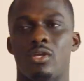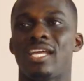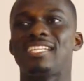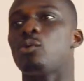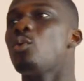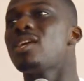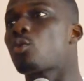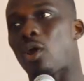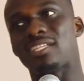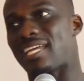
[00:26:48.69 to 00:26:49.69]
It's only
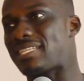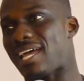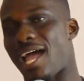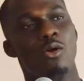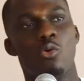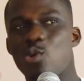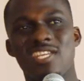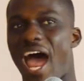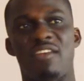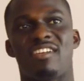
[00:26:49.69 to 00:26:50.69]
content when
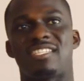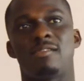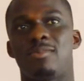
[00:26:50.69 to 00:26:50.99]
your adverts need.